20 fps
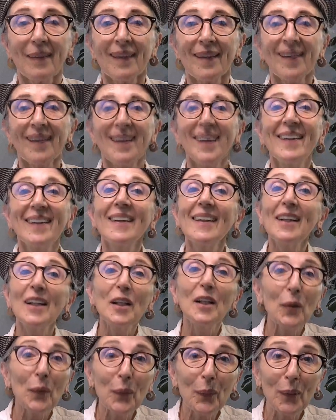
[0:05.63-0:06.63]

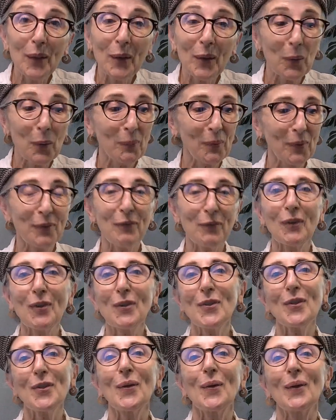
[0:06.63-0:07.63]
Hello, hello, beautiful
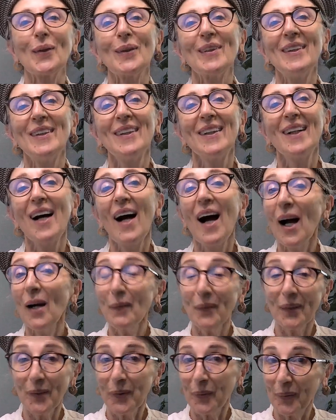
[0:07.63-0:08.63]
soul. How are
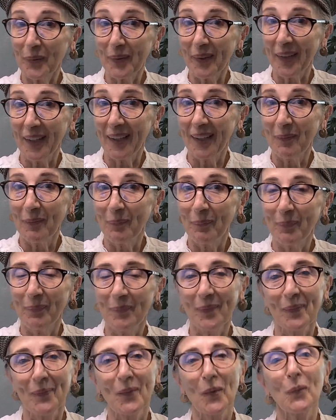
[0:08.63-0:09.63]
you today?
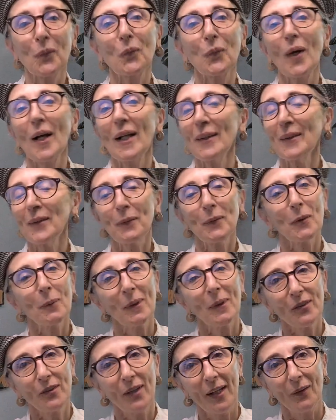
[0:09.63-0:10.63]
Welcome to my
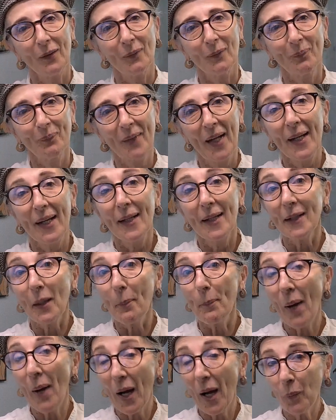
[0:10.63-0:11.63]
channel, The
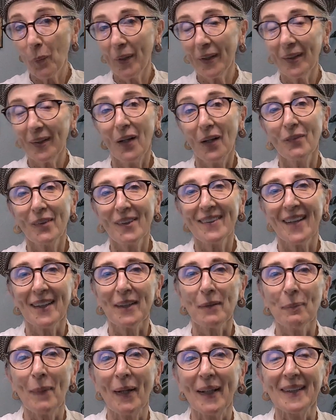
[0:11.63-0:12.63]
Power of a Set
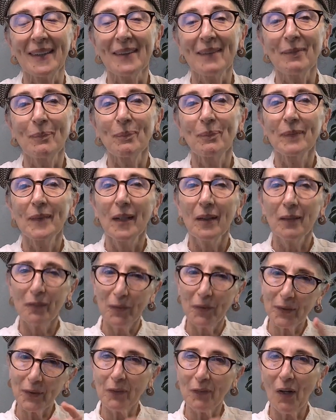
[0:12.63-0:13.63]
Mind.
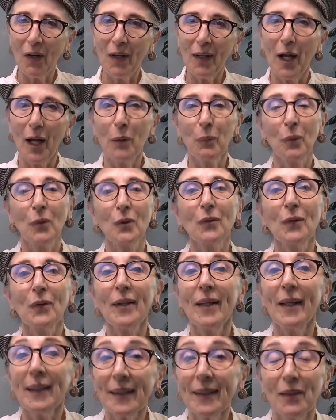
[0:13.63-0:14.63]
First of all, I want to
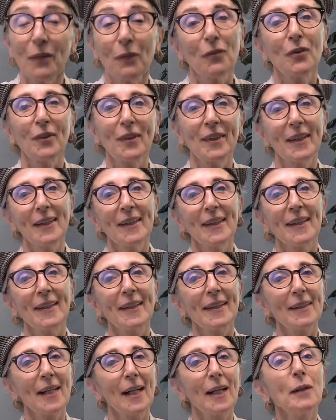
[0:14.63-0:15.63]
thank you for taking the
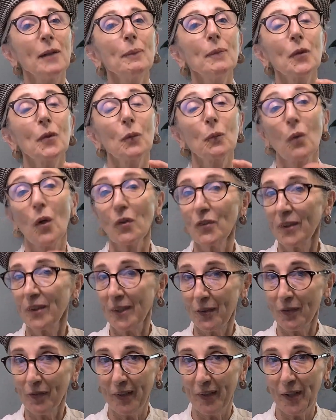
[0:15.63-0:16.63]
time to watch this
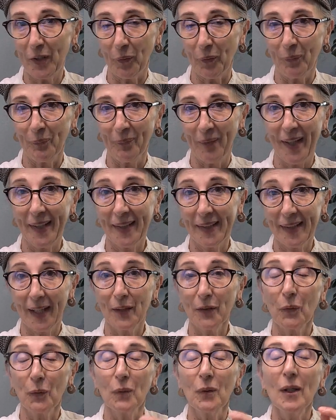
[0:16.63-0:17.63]
video. I
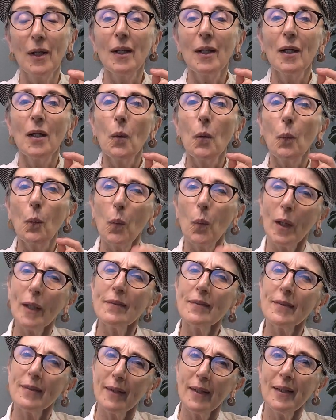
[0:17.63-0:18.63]
titled, What
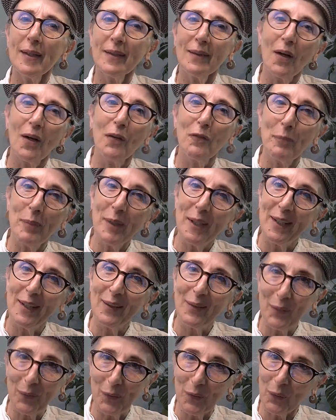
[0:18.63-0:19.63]
State of Being
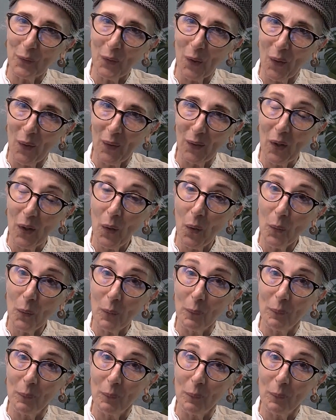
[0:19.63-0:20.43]
Do You Call Home?